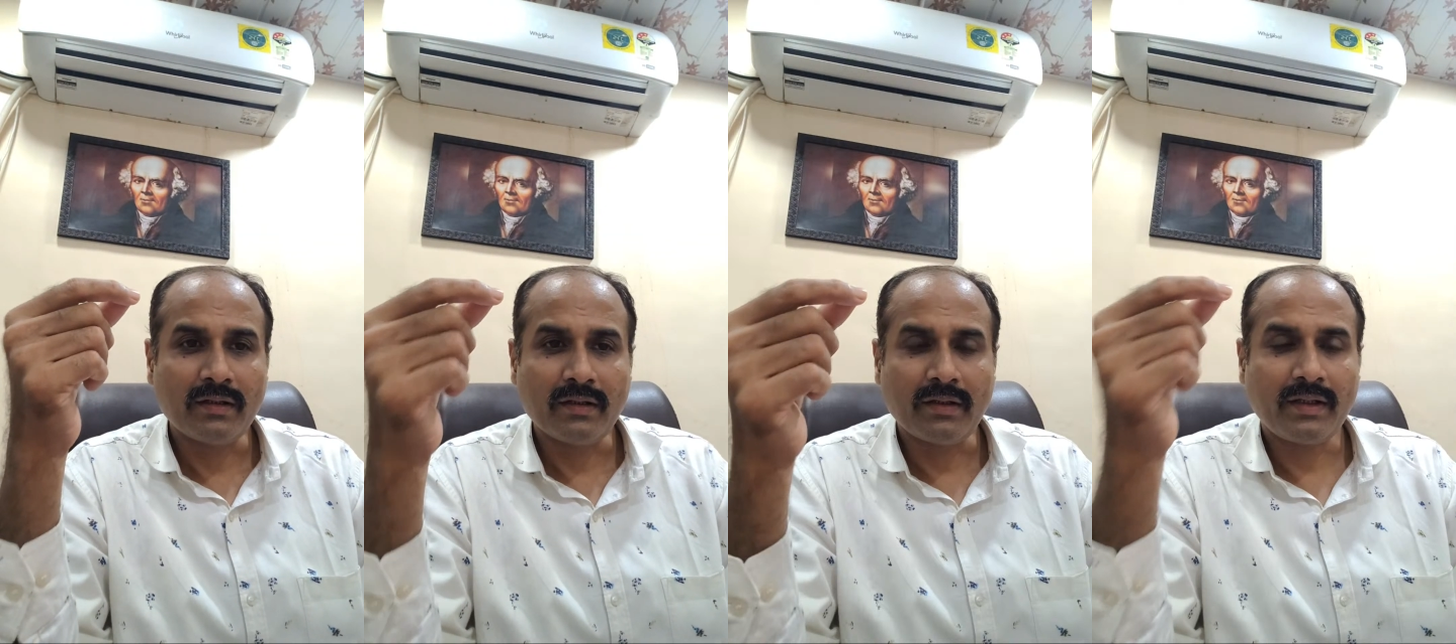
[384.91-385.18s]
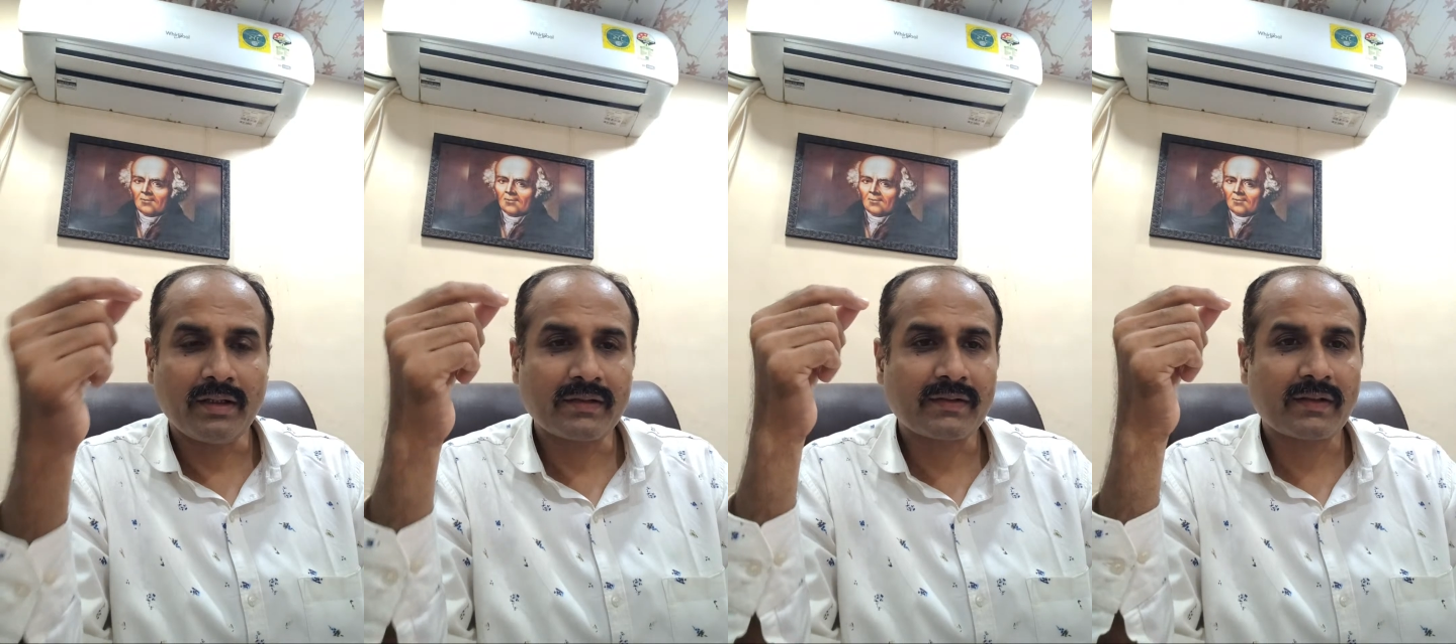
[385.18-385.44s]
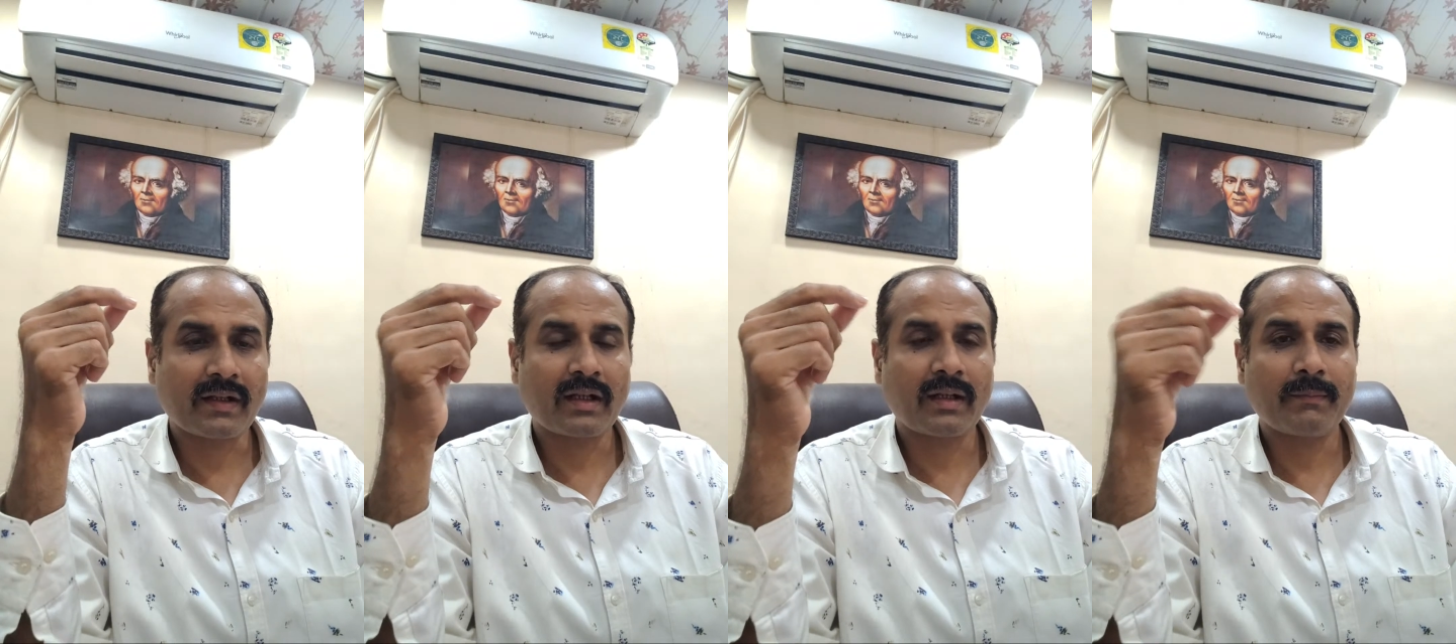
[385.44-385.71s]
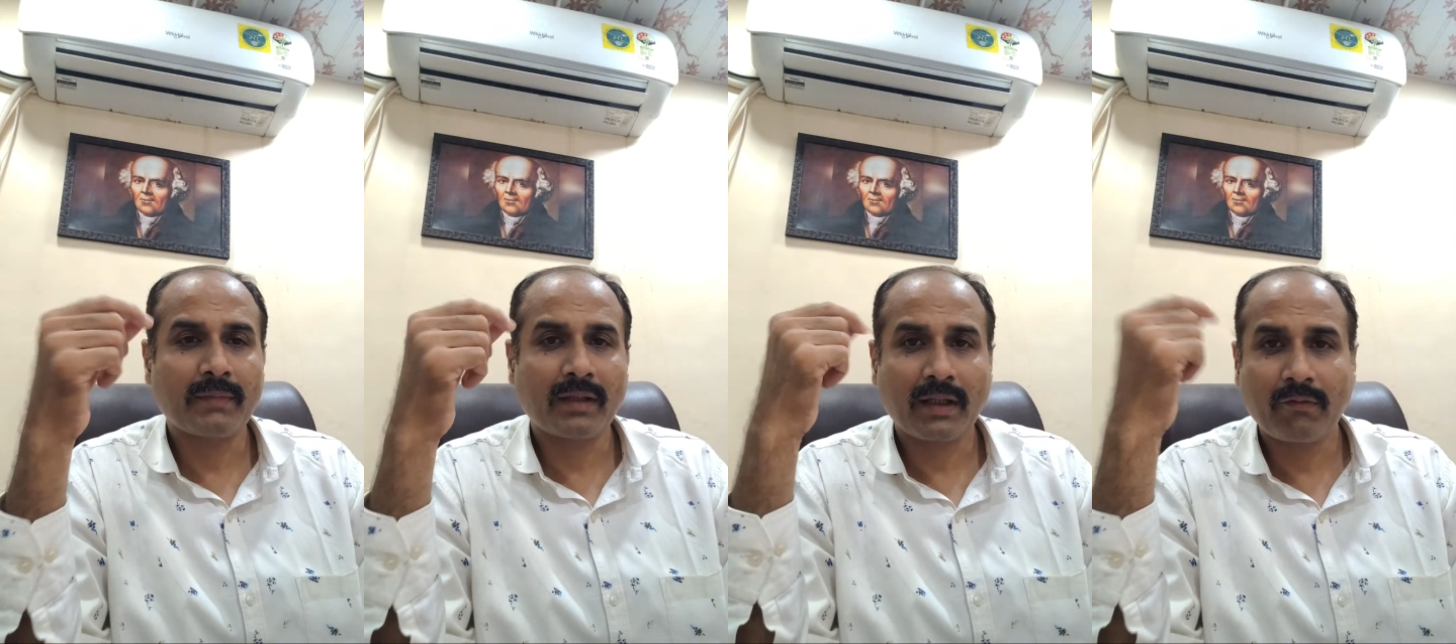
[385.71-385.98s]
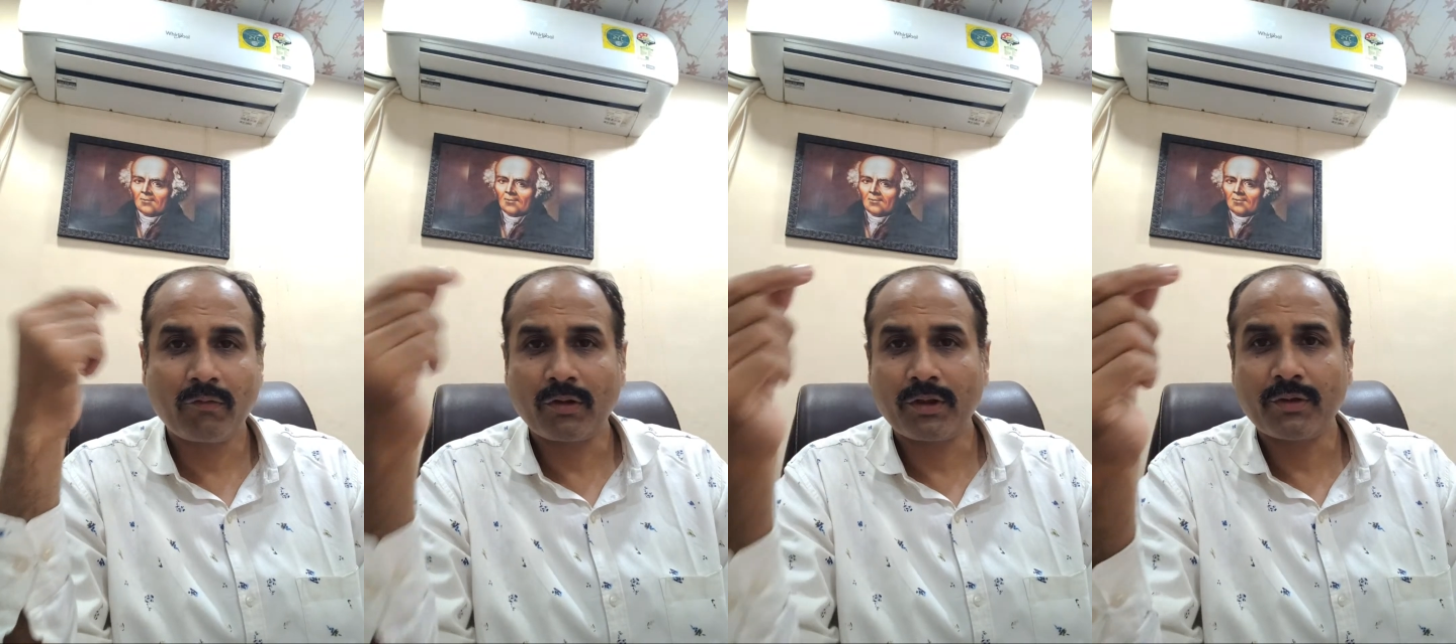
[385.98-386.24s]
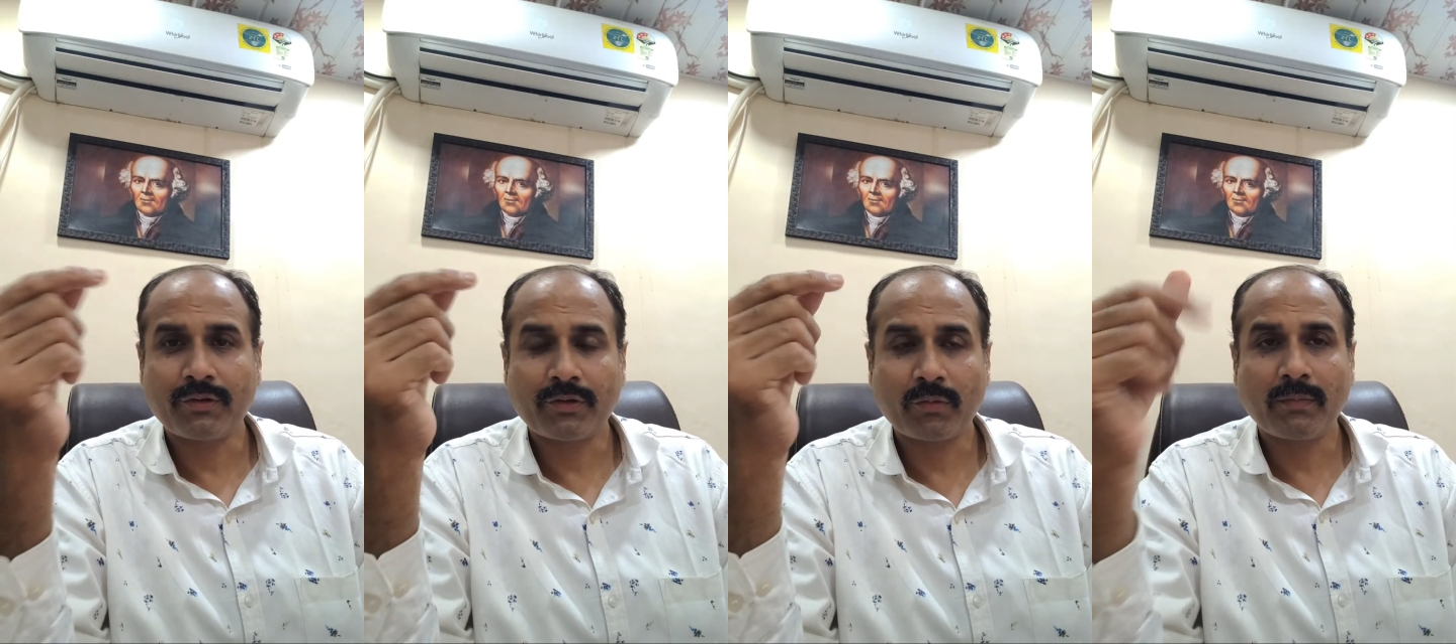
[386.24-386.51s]
Instagram live or
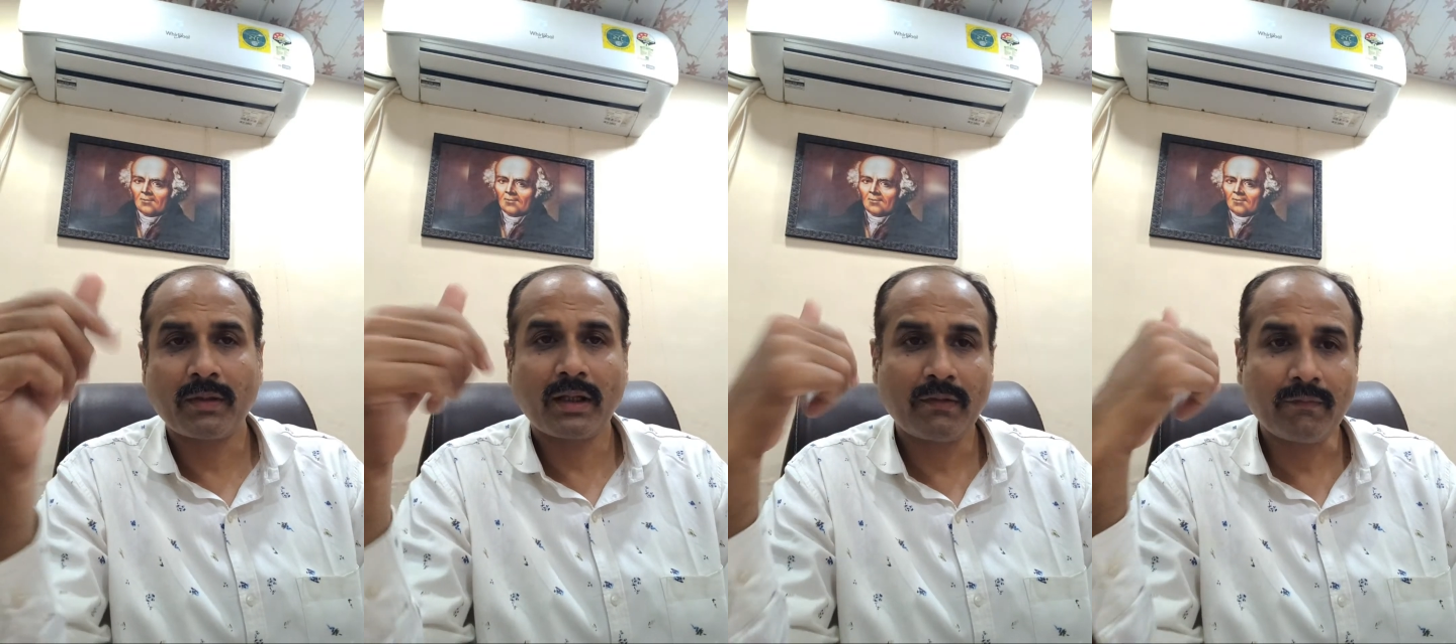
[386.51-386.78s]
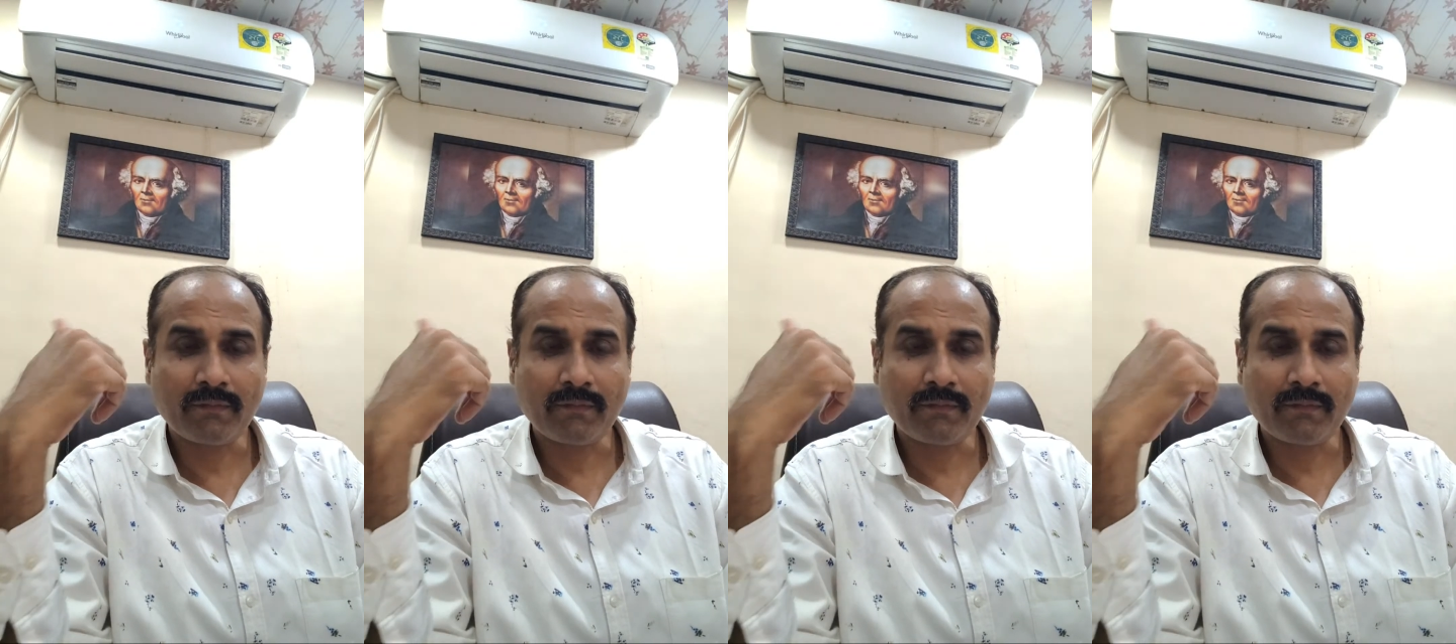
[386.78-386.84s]
YouTube live,